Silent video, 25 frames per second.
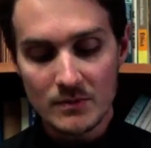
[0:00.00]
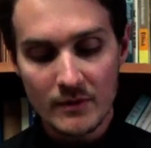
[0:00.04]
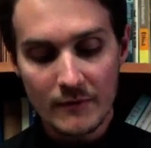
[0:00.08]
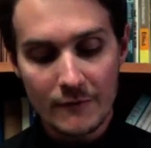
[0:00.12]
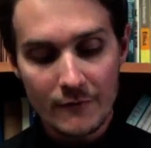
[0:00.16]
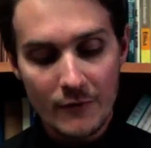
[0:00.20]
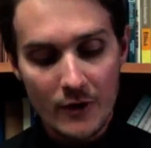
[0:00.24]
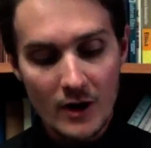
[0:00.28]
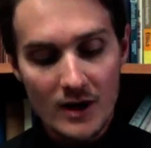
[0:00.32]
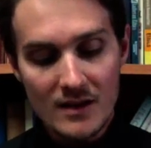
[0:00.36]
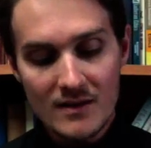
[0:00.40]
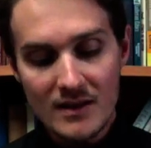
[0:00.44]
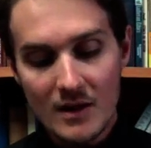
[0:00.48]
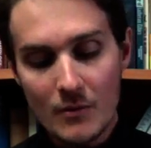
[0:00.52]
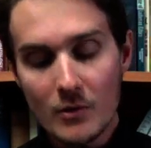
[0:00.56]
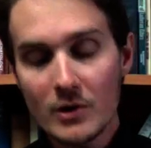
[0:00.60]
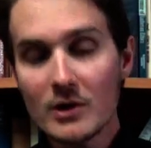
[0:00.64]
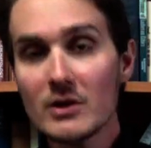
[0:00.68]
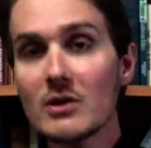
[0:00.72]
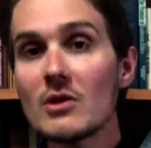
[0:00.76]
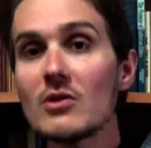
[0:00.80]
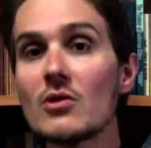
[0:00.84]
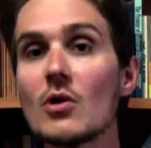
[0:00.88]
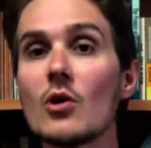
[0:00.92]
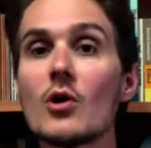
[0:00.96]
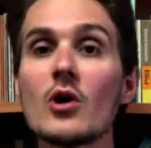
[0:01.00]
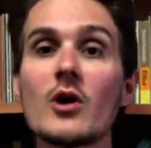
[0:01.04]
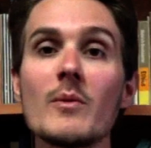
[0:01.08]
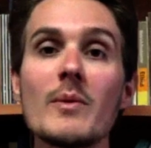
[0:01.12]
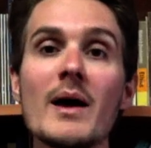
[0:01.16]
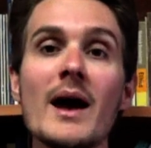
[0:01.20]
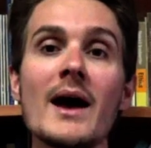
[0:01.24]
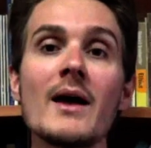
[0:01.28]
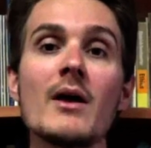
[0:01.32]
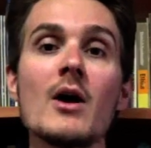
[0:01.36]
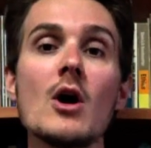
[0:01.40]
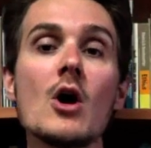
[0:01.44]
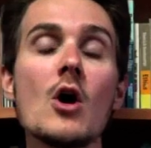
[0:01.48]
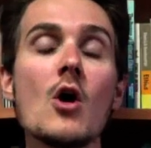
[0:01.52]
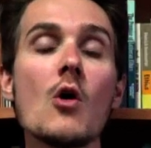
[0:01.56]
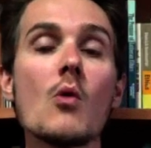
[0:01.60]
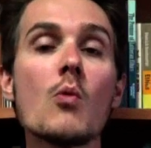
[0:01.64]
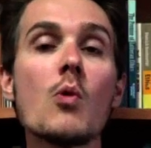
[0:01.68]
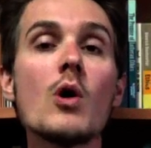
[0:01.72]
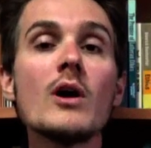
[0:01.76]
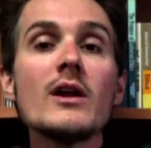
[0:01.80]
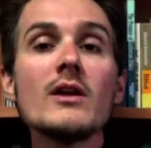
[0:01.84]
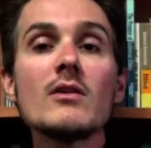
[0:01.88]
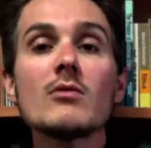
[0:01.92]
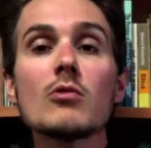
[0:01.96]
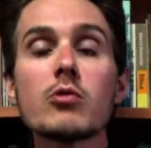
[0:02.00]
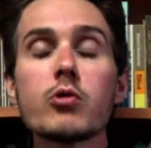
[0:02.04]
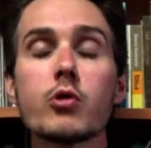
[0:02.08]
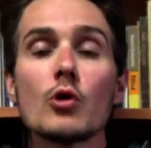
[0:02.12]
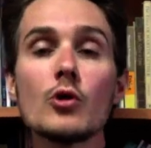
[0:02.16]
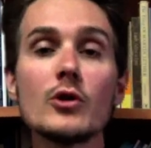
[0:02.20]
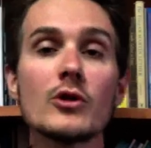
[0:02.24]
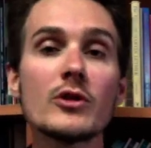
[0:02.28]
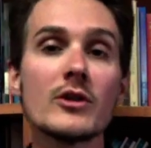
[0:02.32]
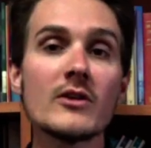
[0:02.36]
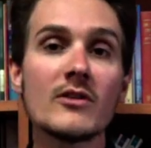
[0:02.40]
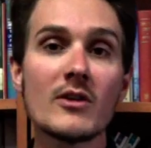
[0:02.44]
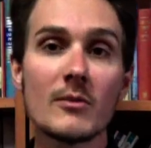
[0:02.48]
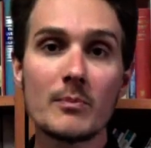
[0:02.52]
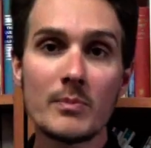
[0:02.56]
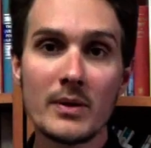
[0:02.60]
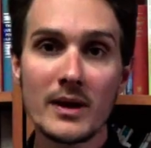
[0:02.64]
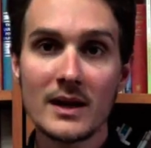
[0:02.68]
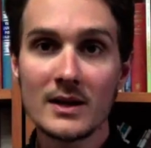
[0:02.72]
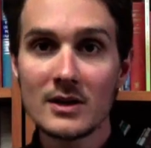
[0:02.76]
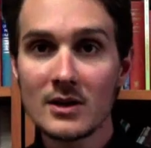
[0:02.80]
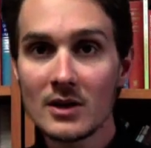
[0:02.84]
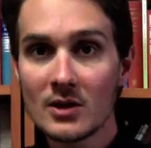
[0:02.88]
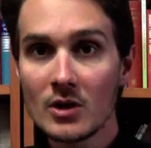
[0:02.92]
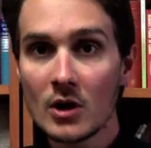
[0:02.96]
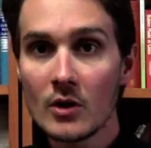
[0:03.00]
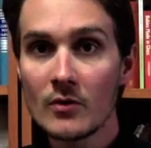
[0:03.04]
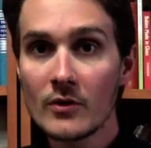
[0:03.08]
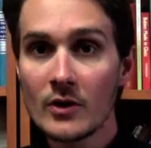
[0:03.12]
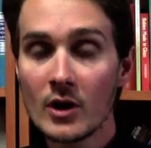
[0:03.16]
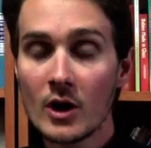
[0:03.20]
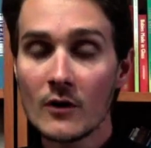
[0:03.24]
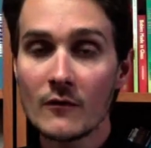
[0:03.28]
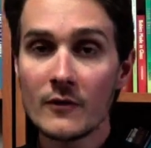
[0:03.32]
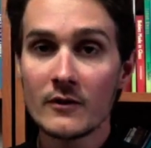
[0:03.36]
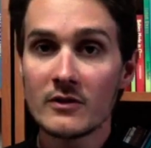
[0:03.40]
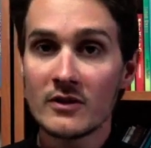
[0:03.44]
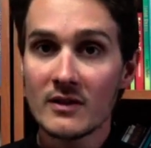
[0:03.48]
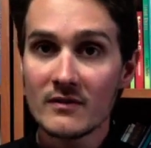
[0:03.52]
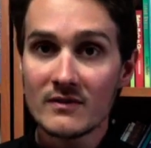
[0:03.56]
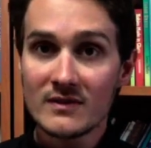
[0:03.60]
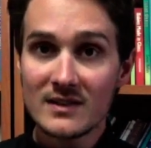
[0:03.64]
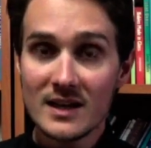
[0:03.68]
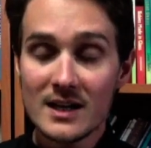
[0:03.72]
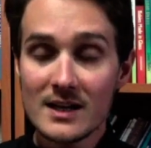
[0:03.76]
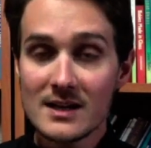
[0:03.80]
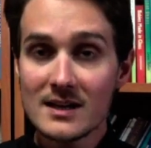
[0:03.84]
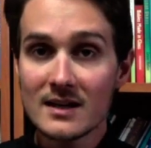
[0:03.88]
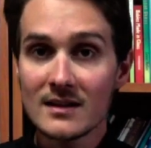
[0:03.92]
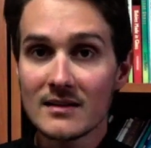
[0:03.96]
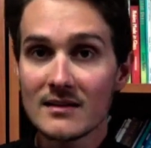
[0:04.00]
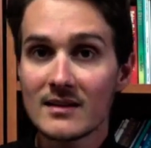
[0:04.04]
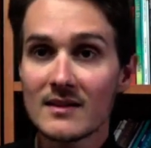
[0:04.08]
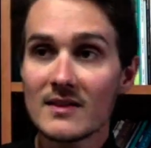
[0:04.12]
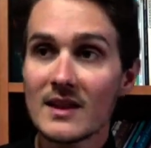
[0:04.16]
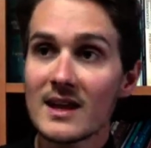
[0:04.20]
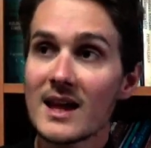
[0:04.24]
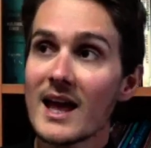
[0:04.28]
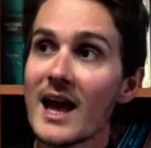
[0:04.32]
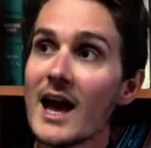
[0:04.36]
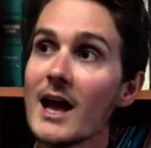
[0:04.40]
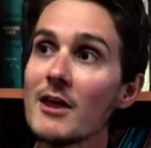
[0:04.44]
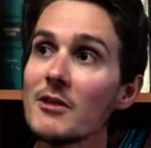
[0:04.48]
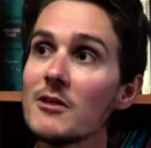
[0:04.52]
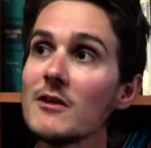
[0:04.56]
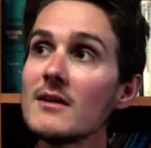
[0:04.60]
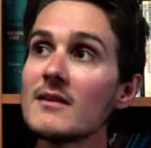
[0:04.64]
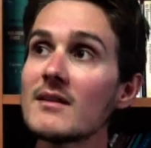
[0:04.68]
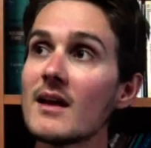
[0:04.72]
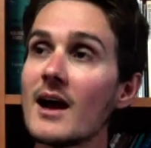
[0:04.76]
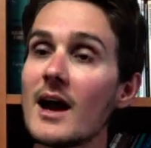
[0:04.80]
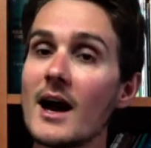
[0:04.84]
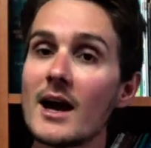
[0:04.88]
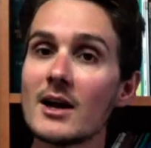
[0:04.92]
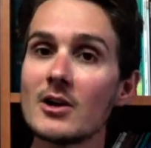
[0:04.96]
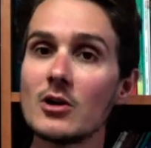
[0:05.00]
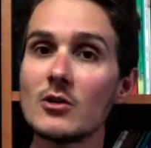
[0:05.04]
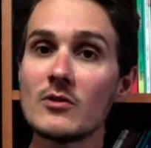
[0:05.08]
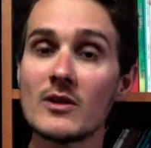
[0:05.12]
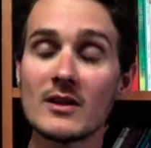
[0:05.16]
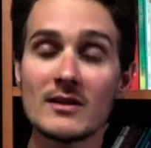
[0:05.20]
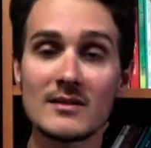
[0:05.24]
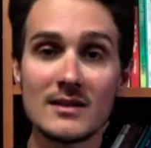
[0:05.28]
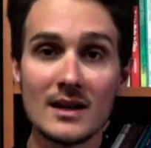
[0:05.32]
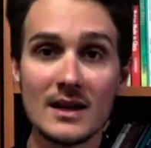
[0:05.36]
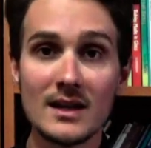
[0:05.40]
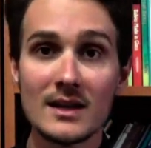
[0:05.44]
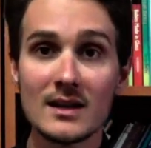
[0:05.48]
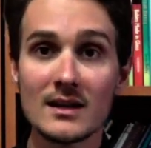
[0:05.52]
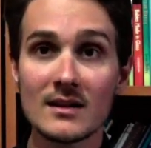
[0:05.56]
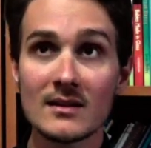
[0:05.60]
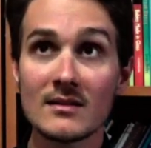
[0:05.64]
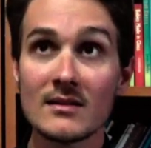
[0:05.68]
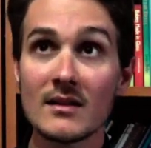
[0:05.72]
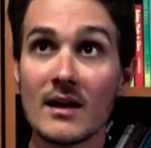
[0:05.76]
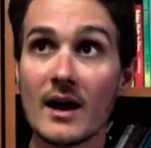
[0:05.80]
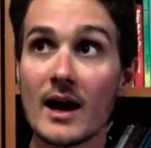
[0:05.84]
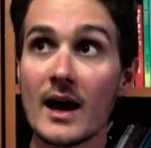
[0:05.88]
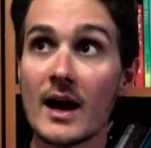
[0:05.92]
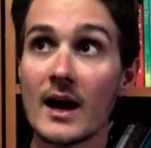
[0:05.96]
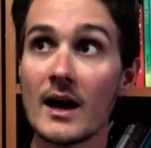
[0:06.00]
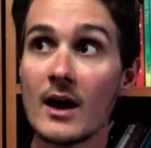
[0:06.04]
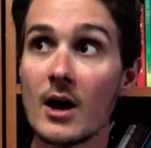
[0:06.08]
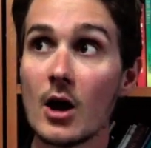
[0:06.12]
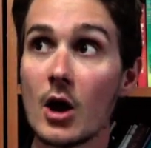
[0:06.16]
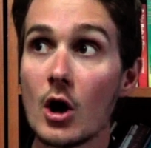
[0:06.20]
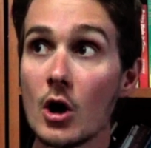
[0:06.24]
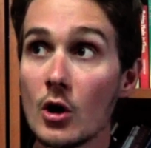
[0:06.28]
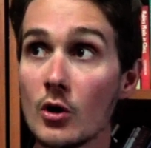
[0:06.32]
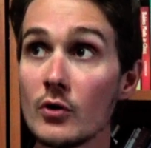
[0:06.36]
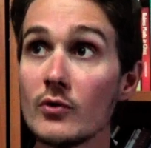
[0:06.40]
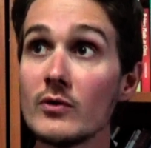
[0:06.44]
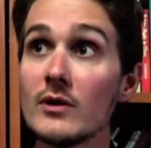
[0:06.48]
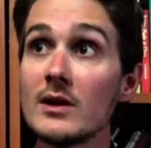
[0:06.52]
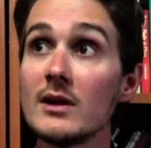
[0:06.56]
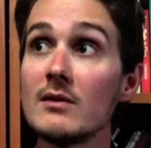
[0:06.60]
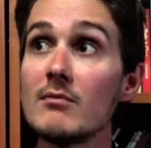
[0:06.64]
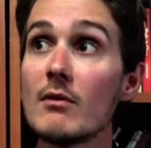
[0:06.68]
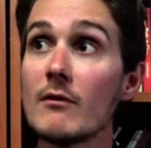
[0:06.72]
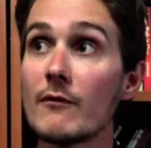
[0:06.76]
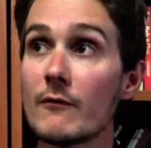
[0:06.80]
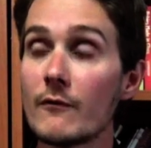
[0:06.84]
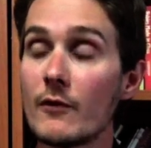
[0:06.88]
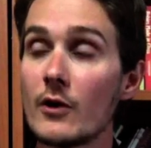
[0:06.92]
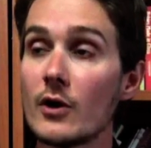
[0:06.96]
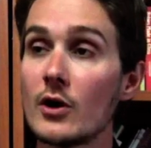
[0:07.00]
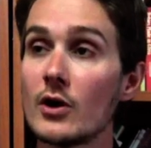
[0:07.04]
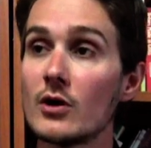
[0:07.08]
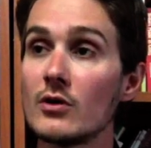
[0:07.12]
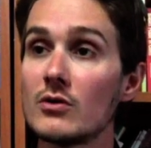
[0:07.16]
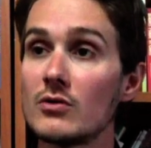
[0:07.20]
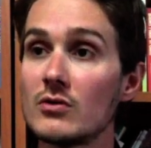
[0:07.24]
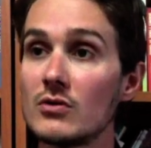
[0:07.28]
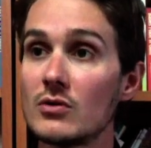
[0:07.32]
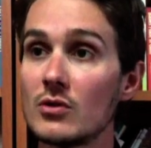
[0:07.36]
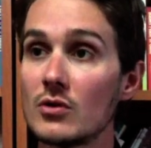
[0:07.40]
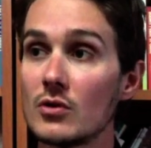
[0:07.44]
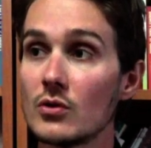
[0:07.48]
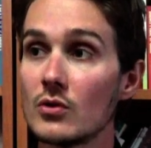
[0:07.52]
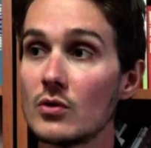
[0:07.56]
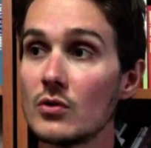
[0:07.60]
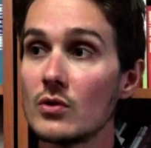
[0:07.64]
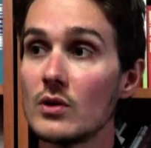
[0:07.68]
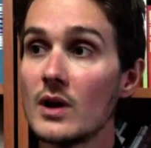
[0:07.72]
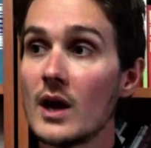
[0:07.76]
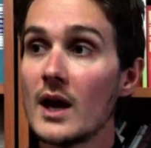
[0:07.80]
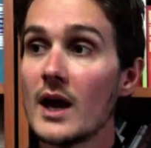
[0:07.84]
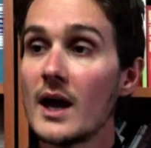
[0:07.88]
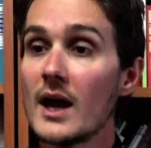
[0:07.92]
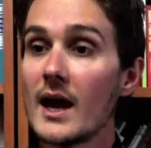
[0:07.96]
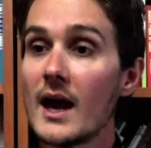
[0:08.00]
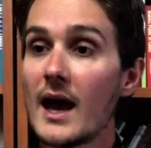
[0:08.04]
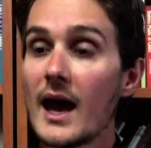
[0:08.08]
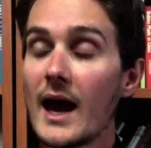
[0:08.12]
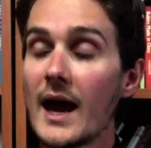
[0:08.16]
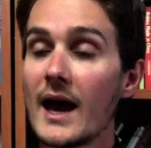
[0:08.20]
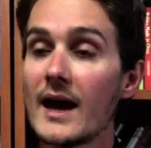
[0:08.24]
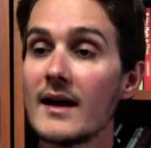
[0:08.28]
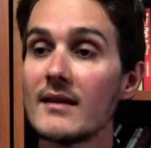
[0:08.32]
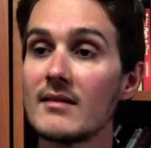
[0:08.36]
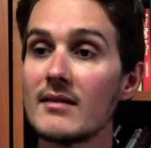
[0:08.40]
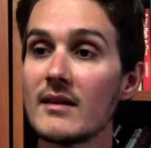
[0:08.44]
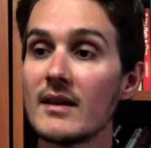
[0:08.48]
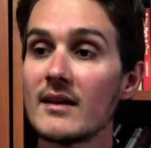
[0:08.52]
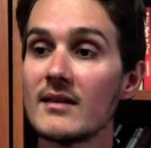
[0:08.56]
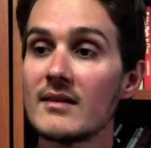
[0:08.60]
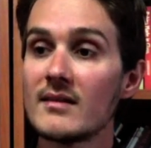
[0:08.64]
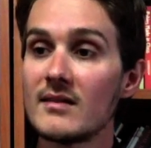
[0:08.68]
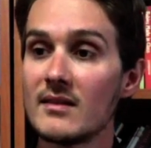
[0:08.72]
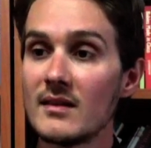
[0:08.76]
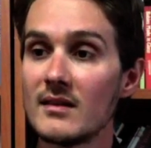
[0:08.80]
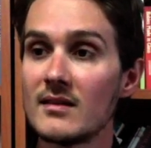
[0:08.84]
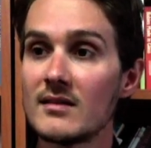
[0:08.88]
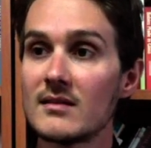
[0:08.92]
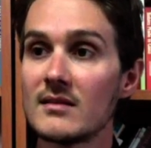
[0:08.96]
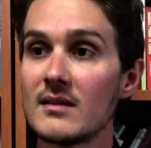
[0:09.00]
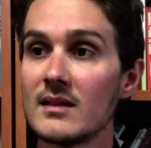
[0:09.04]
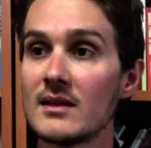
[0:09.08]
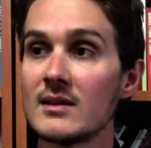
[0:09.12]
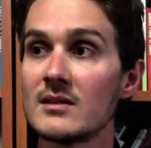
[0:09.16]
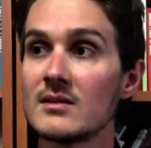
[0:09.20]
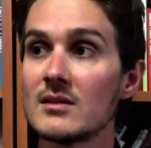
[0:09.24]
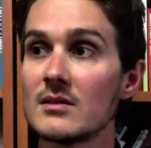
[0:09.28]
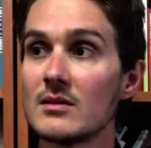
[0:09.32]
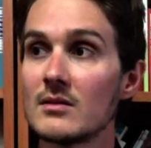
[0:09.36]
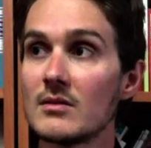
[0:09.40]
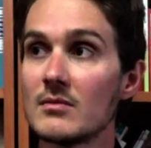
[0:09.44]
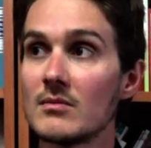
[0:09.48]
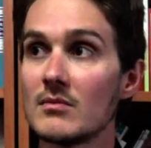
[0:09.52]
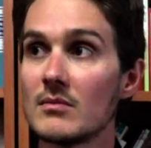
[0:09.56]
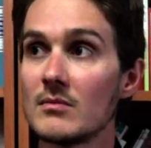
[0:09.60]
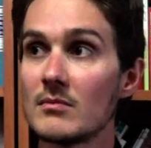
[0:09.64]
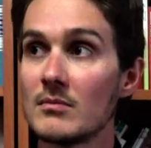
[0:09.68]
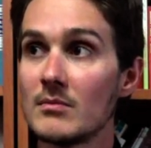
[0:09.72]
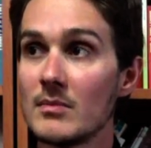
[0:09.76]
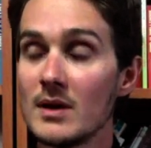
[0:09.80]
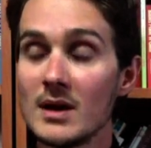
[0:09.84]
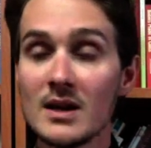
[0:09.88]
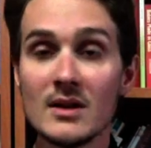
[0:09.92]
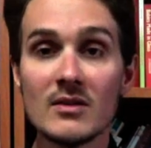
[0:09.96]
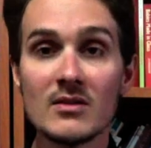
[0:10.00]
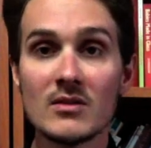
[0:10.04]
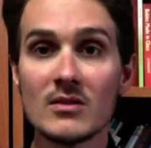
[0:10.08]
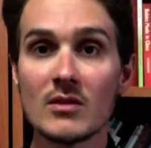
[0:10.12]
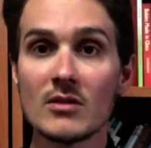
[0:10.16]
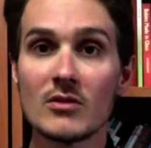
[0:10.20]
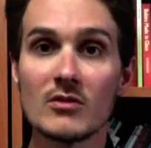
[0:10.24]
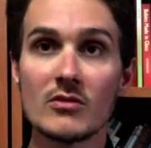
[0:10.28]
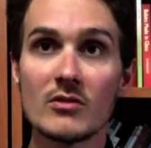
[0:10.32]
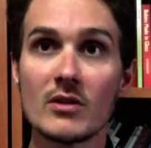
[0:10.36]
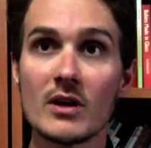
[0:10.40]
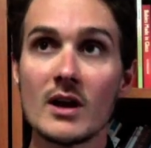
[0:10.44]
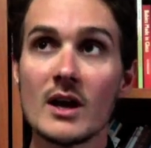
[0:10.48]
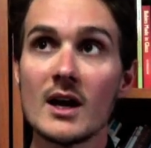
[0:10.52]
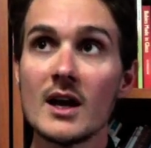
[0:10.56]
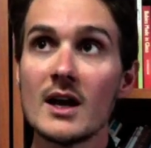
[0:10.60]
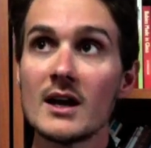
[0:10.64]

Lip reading: But first, I wanted to talk about what is Luther's opinion on the office of deacons. See, the Catholics argue that deacons are only referred to as assistant ministers.